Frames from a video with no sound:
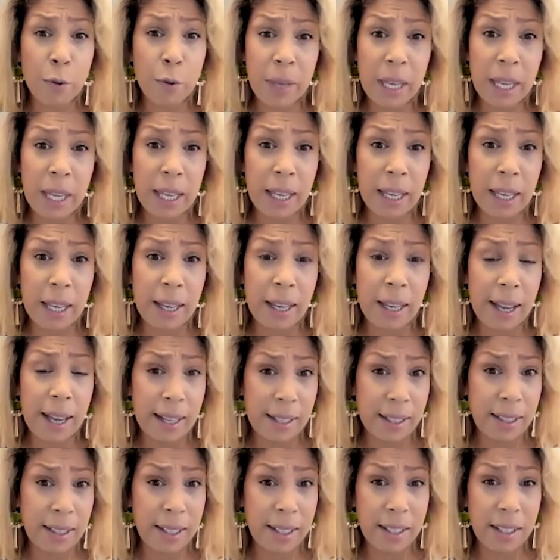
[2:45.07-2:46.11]
me
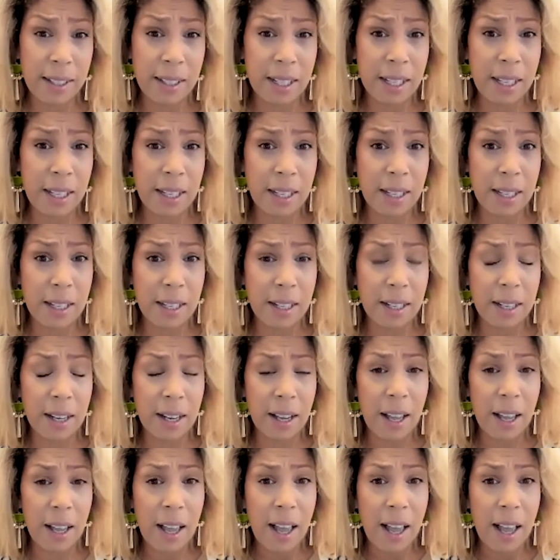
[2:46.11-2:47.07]
at 16